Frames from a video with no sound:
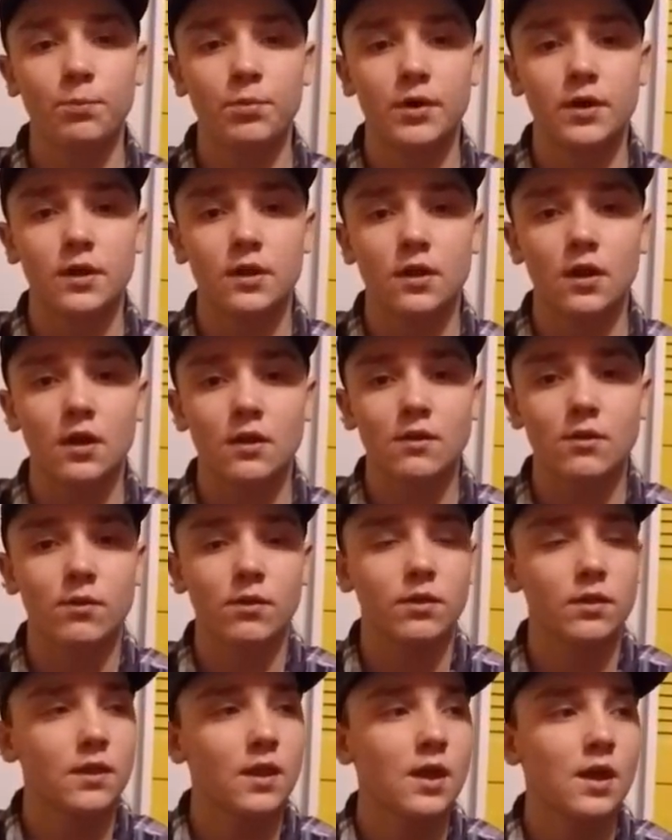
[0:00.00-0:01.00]
But other
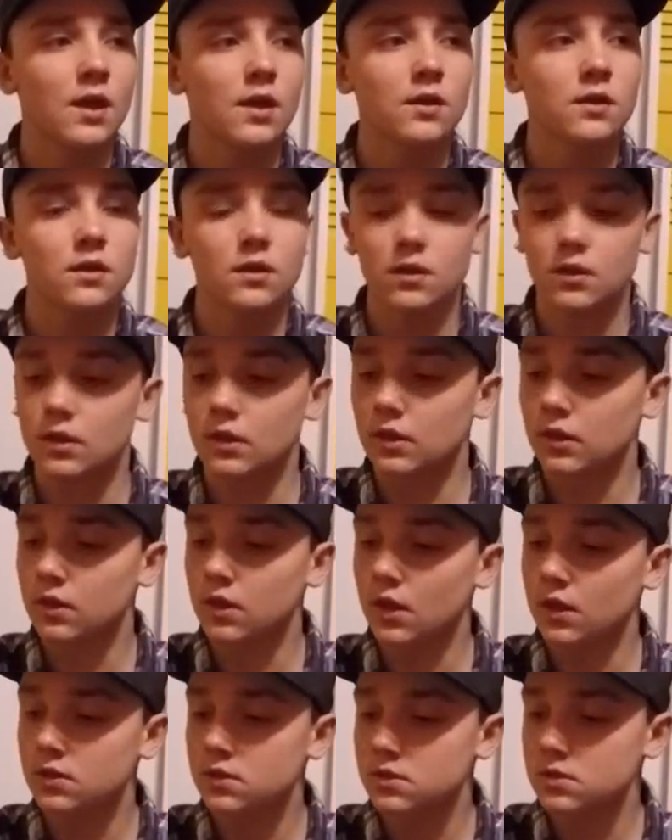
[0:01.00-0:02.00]
than that,
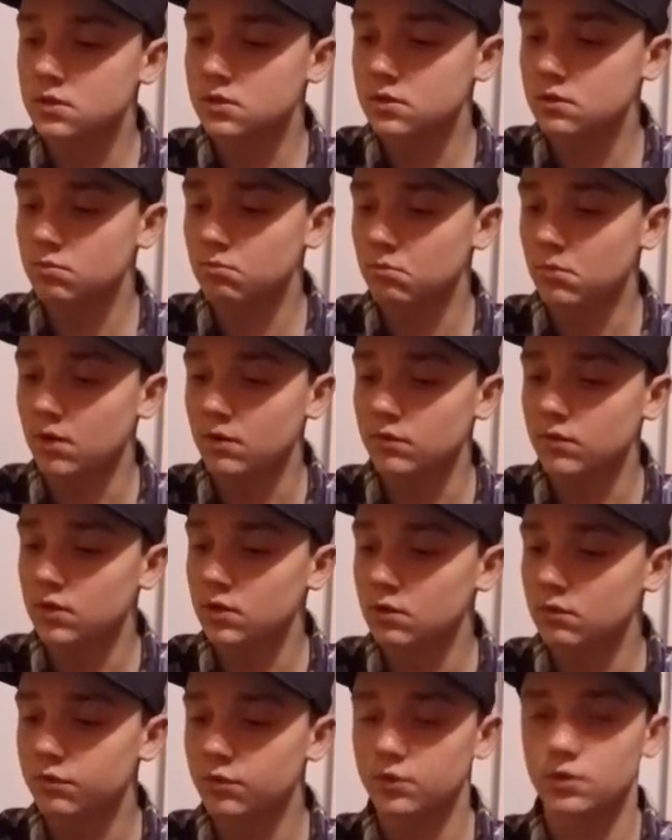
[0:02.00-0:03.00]
that's my
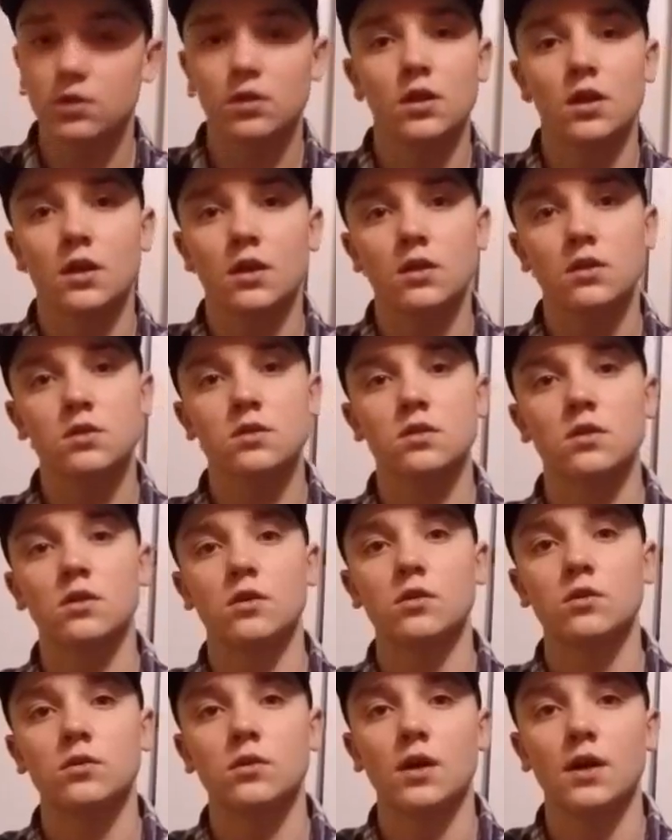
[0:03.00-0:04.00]
video for today.
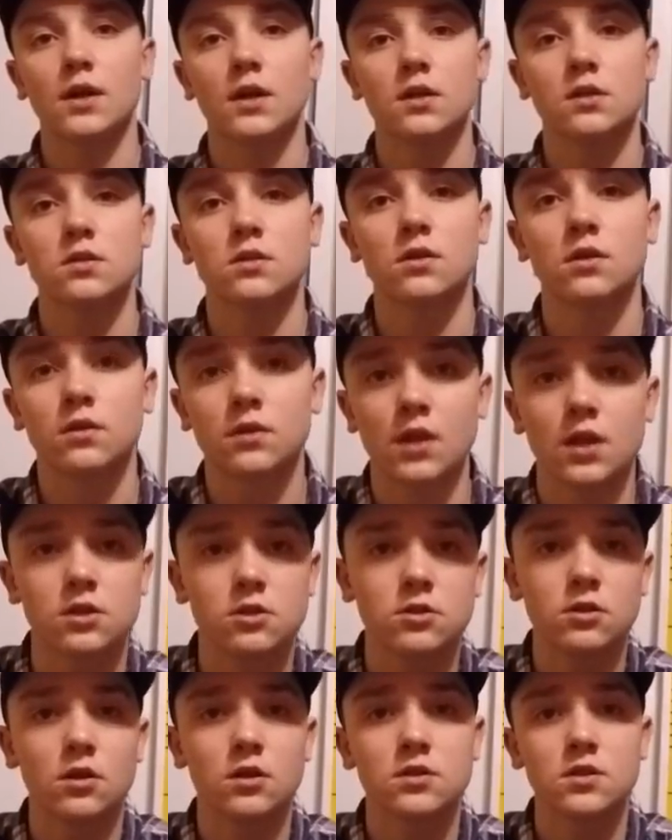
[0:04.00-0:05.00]
So I guess I'll
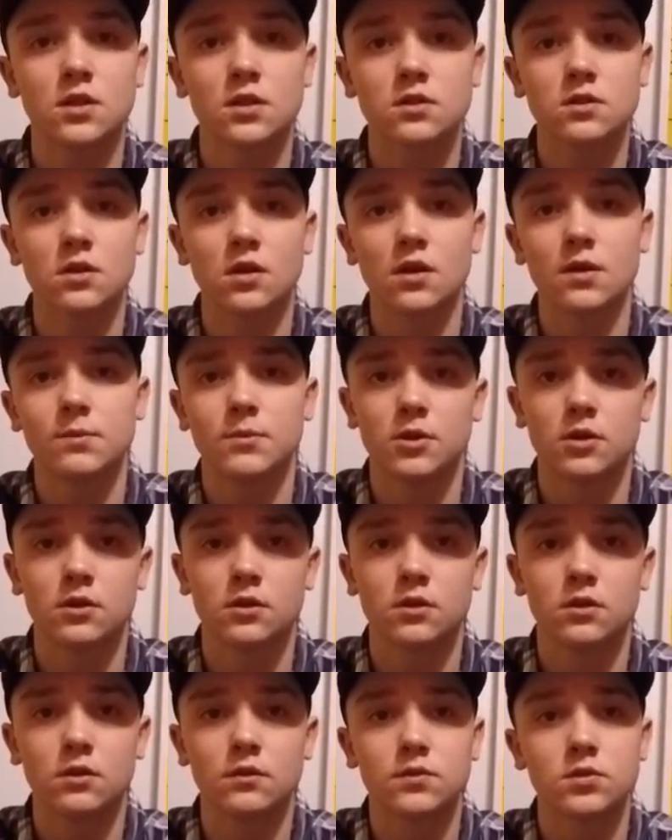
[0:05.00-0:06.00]
catch you guys next time
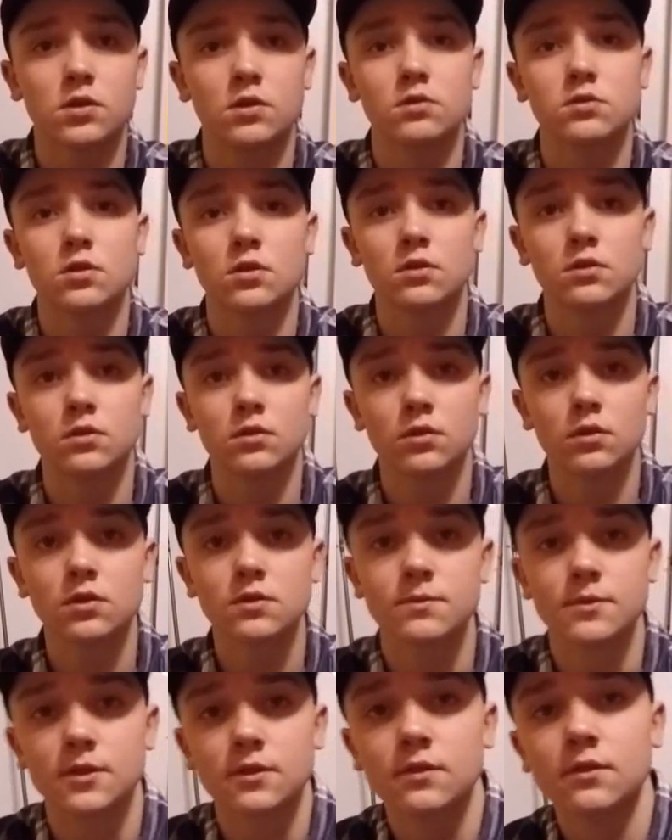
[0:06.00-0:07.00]
on Nova Scotia
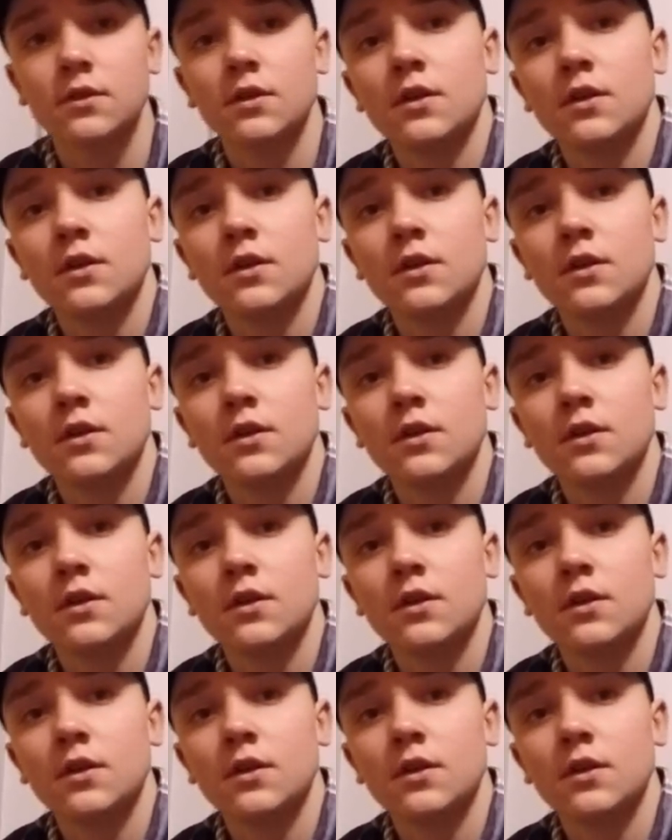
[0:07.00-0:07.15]
Outdoorsman.